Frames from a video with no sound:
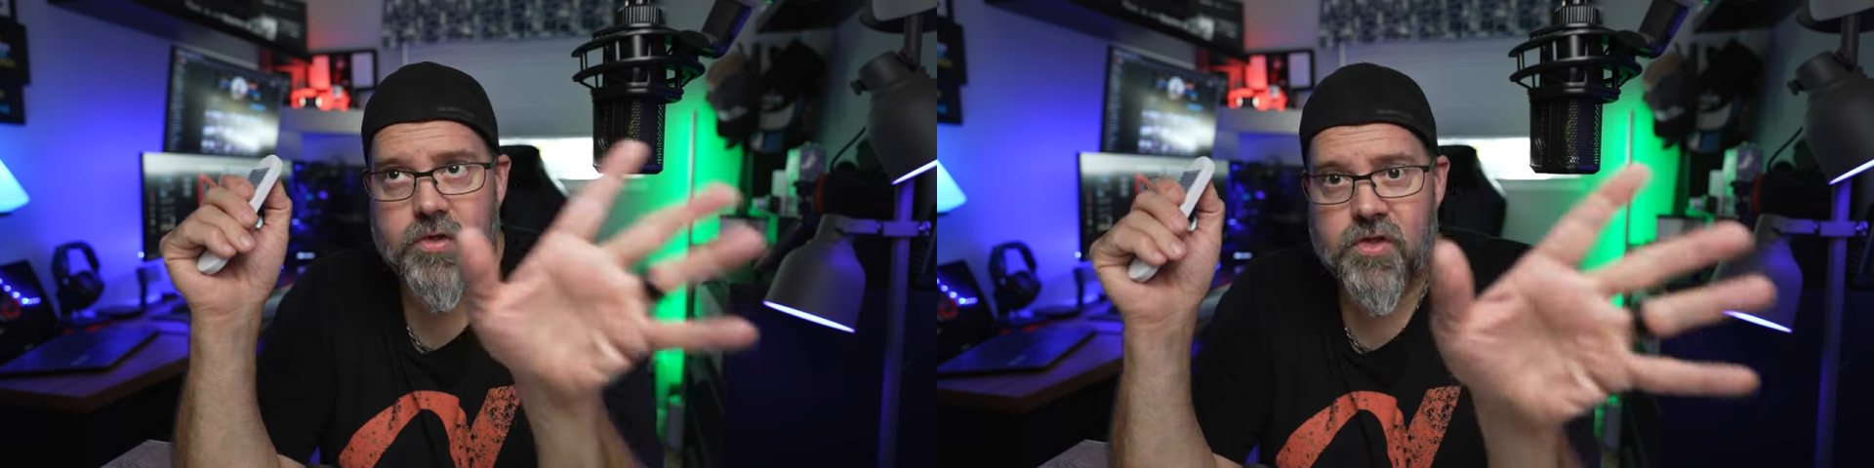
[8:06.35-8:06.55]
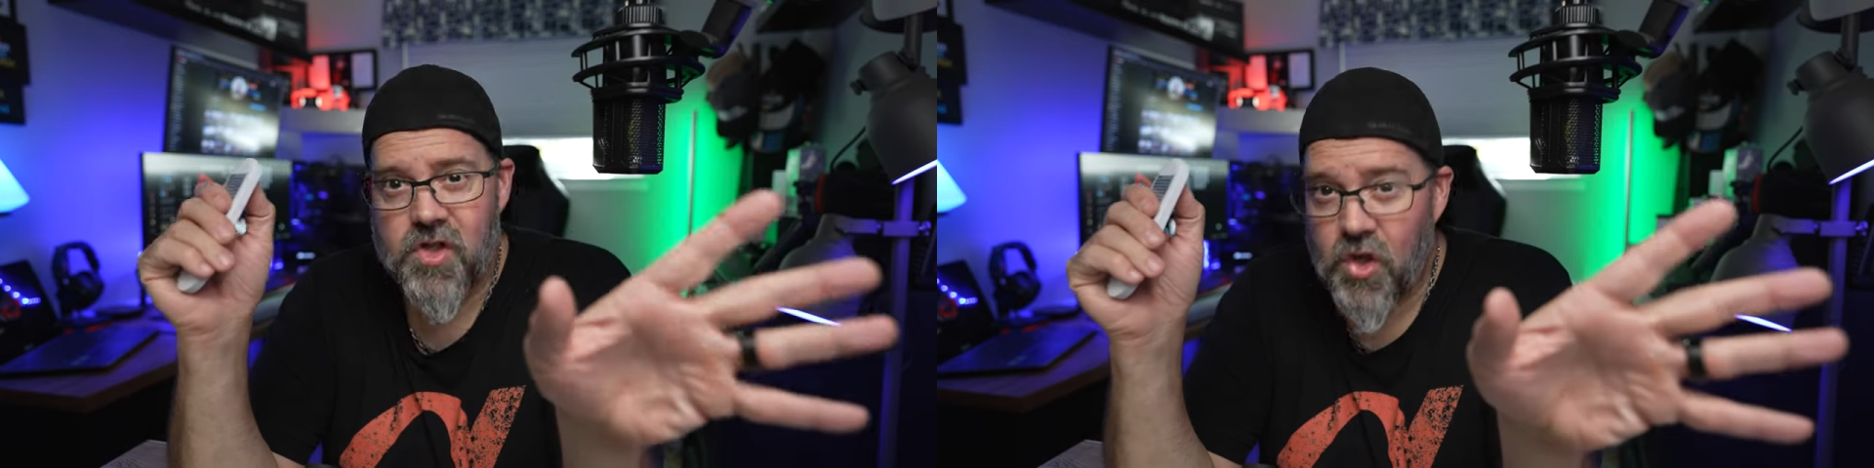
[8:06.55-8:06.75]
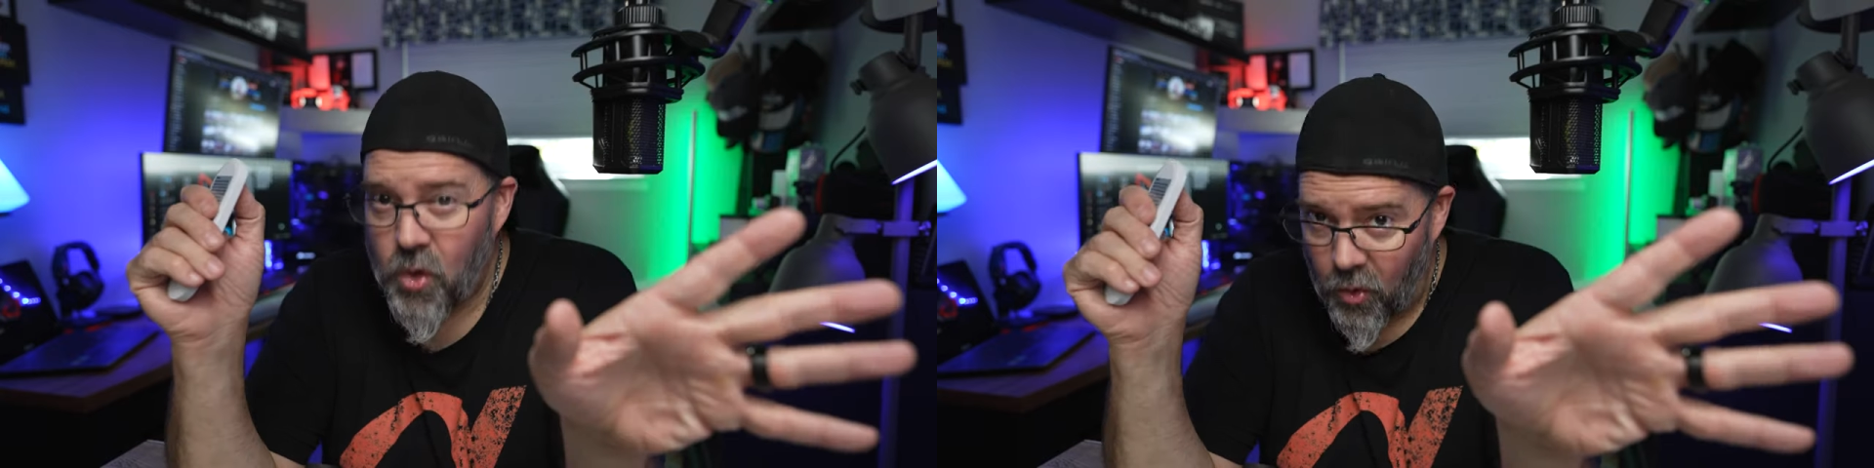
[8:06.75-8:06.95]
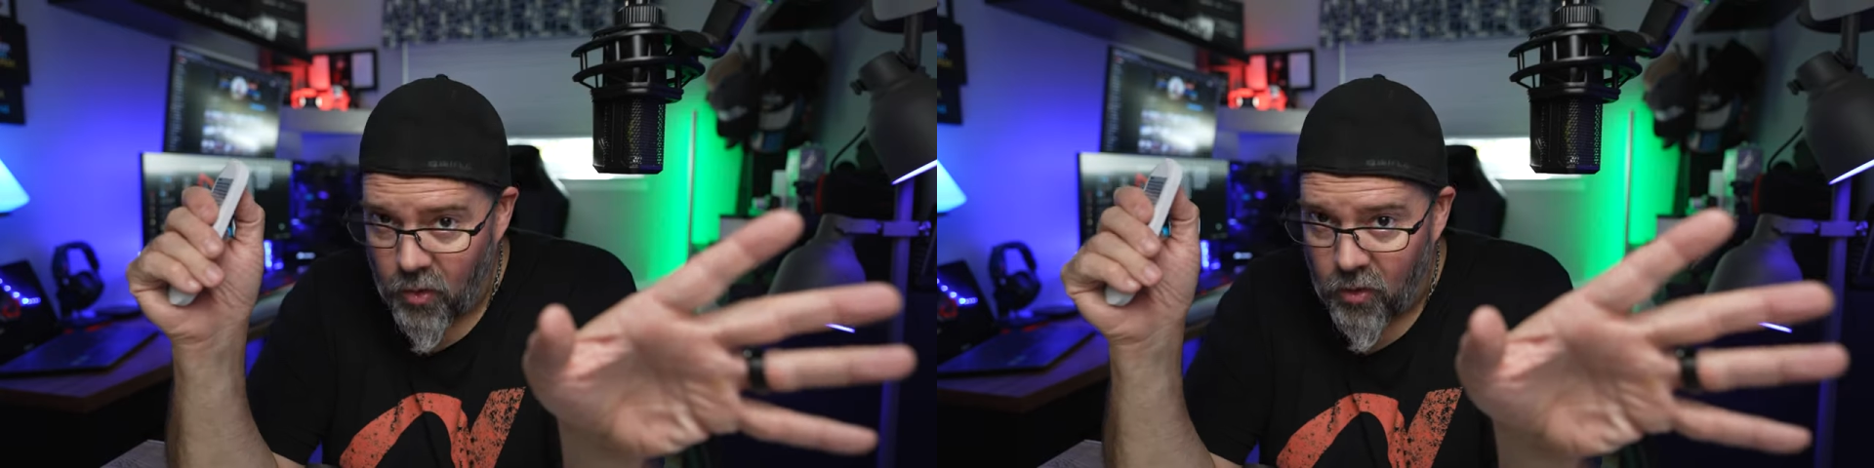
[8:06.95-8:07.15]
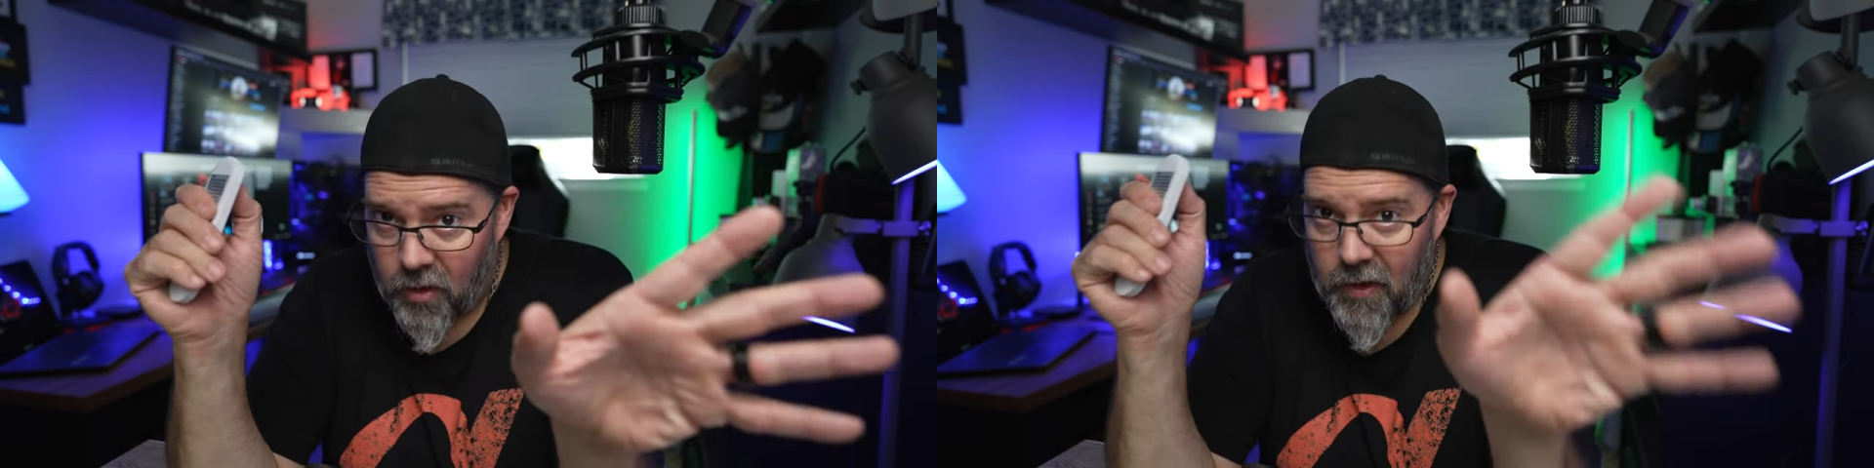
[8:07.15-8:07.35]
which is
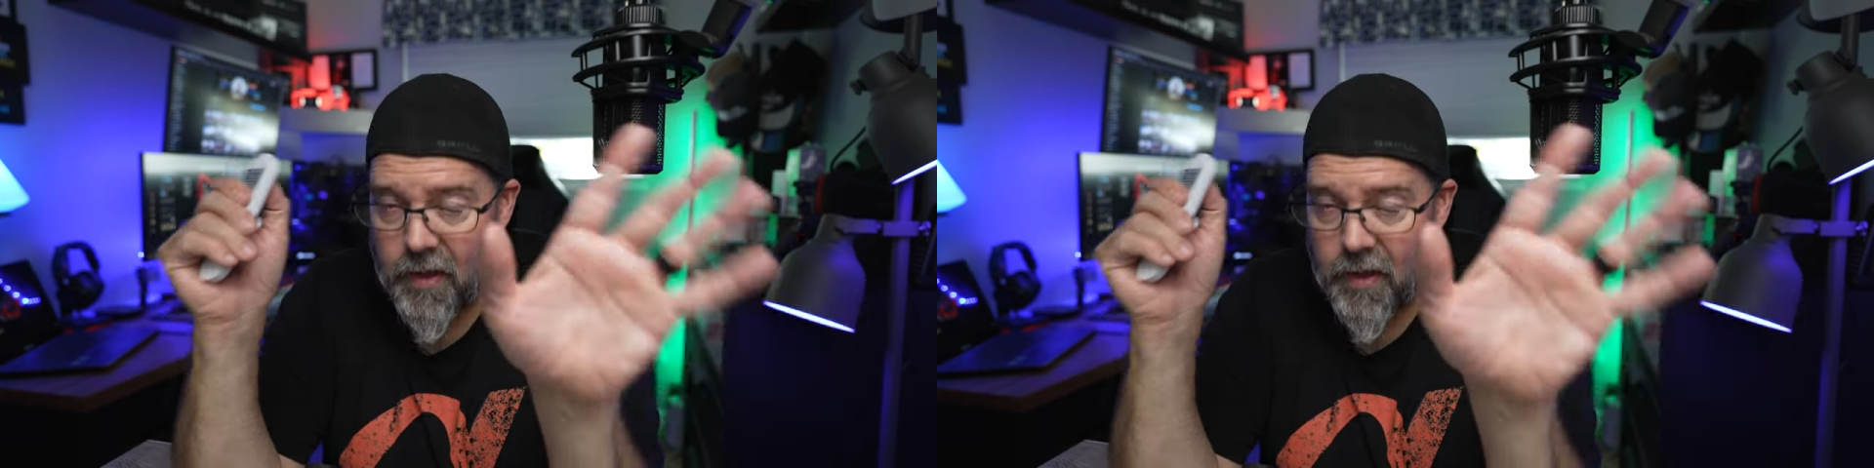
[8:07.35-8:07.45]
cool.